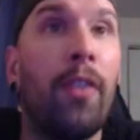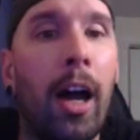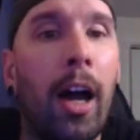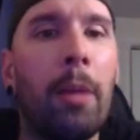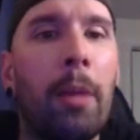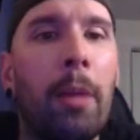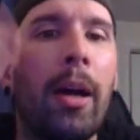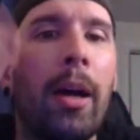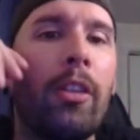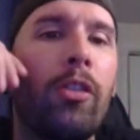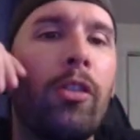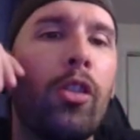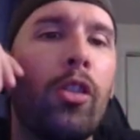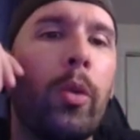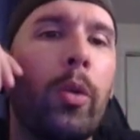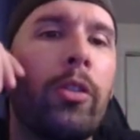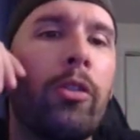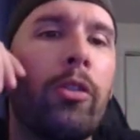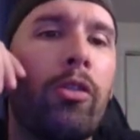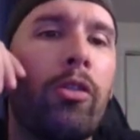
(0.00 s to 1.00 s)
divided by
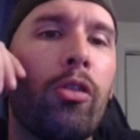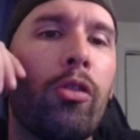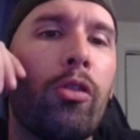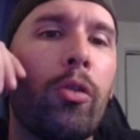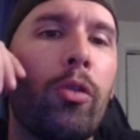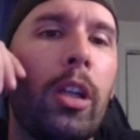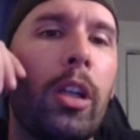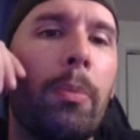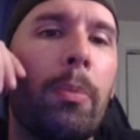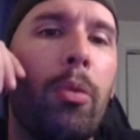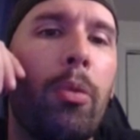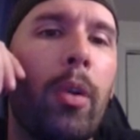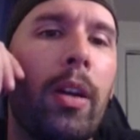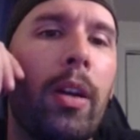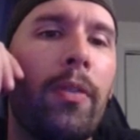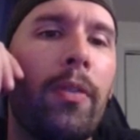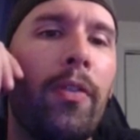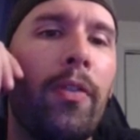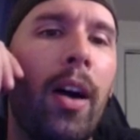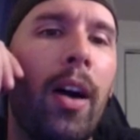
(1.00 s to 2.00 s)
2, which is
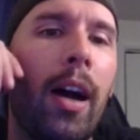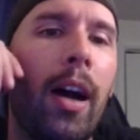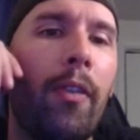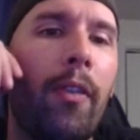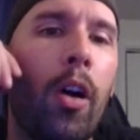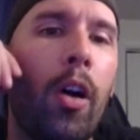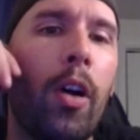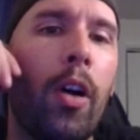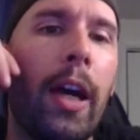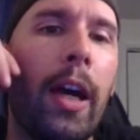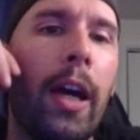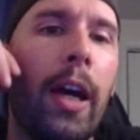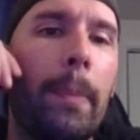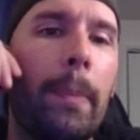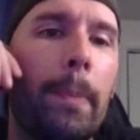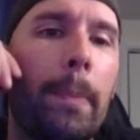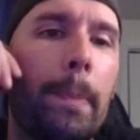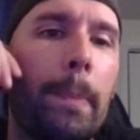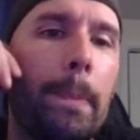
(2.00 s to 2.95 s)
3.5. All right.